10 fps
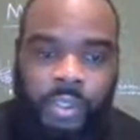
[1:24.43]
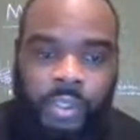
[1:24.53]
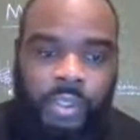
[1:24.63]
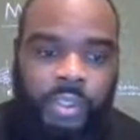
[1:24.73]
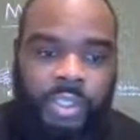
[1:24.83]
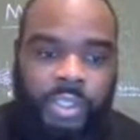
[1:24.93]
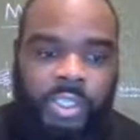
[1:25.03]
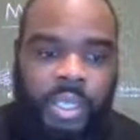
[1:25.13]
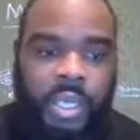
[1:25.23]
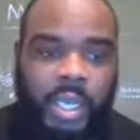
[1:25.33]
this
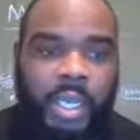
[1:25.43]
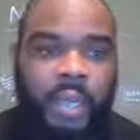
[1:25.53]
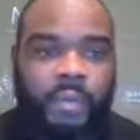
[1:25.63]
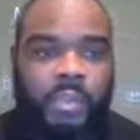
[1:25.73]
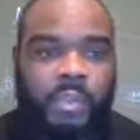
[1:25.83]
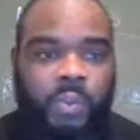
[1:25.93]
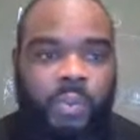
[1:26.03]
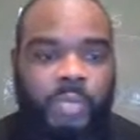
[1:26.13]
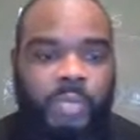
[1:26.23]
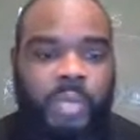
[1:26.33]

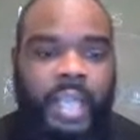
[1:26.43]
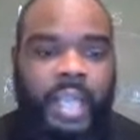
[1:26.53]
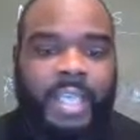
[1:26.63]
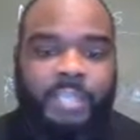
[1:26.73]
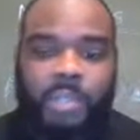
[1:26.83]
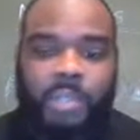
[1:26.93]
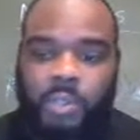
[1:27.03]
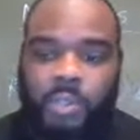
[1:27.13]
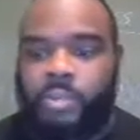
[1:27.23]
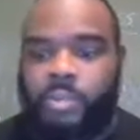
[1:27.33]
workbook has
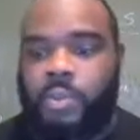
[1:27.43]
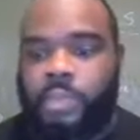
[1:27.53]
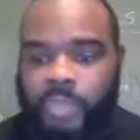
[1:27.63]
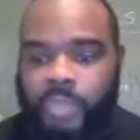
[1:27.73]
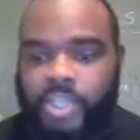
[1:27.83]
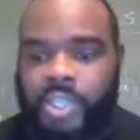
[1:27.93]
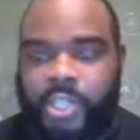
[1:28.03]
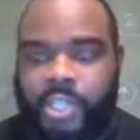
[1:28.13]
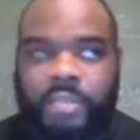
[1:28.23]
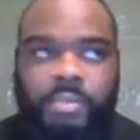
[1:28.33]
multiple
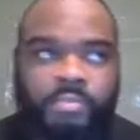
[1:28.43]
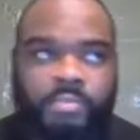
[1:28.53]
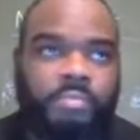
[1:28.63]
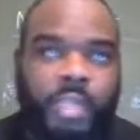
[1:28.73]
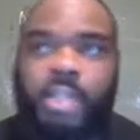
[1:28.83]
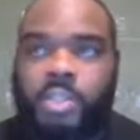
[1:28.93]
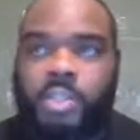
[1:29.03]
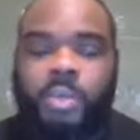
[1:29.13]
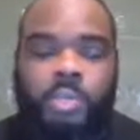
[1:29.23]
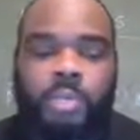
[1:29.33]
spreadsheets, it is a
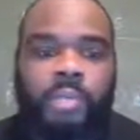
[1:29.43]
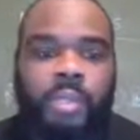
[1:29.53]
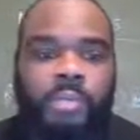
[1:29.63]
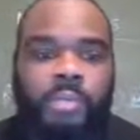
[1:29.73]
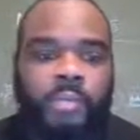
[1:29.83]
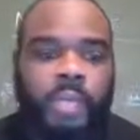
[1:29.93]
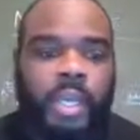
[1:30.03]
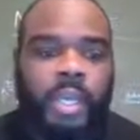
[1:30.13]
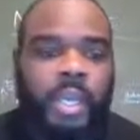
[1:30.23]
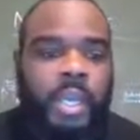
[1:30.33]
workbook.
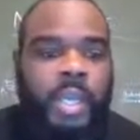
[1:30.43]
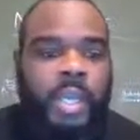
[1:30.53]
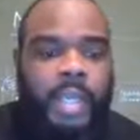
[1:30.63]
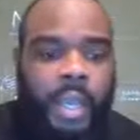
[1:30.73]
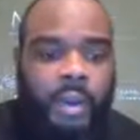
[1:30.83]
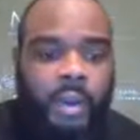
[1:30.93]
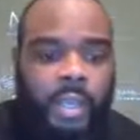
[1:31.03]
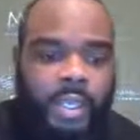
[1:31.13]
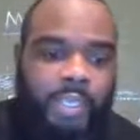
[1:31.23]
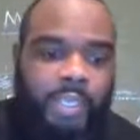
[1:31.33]
Okay. Now
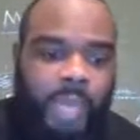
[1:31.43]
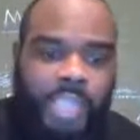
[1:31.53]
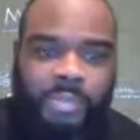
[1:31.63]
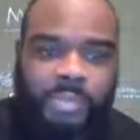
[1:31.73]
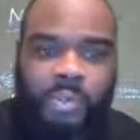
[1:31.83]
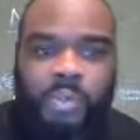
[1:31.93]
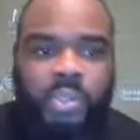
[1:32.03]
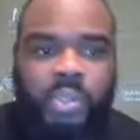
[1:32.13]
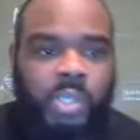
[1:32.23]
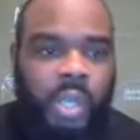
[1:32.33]
it is possible
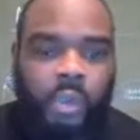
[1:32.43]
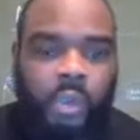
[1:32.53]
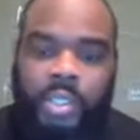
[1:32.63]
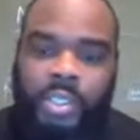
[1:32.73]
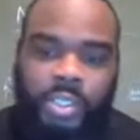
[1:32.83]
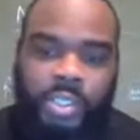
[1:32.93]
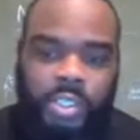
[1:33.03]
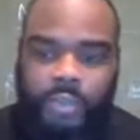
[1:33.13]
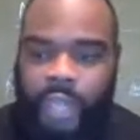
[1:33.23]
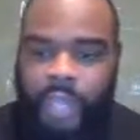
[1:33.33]
to only
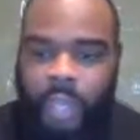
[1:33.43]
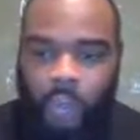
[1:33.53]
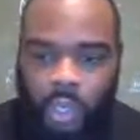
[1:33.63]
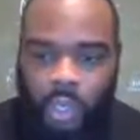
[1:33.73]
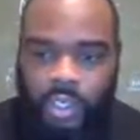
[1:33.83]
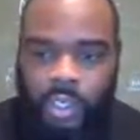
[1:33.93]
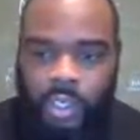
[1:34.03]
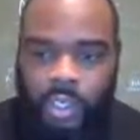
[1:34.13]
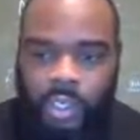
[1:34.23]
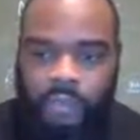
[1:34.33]
just create one
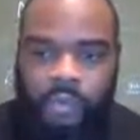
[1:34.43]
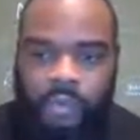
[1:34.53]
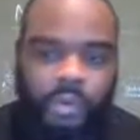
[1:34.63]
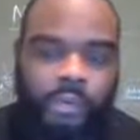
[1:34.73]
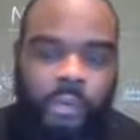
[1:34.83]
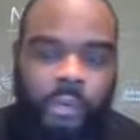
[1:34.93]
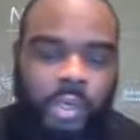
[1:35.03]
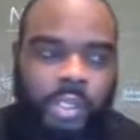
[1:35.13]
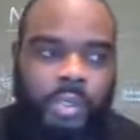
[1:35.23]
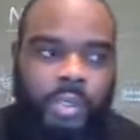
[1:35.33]
if you
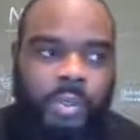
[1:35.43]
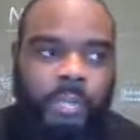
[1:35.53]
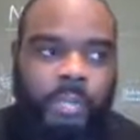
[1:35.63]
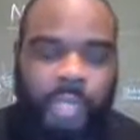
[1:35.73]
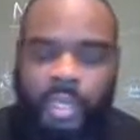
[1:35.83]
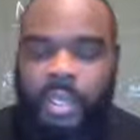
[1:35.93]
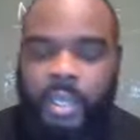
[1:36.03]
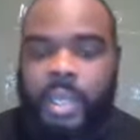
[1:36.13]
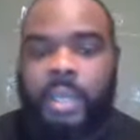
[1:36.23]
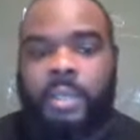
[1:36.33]
want to do it, but
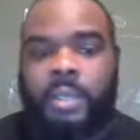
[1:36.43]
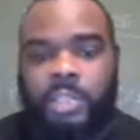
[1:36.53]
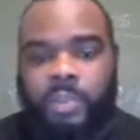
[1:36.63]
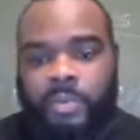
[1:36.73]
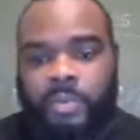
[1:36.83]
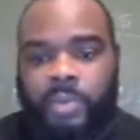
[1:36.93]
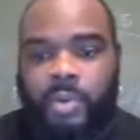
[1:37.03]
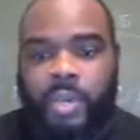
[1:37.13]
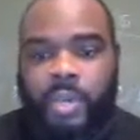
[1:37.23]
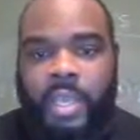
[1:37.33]
just remember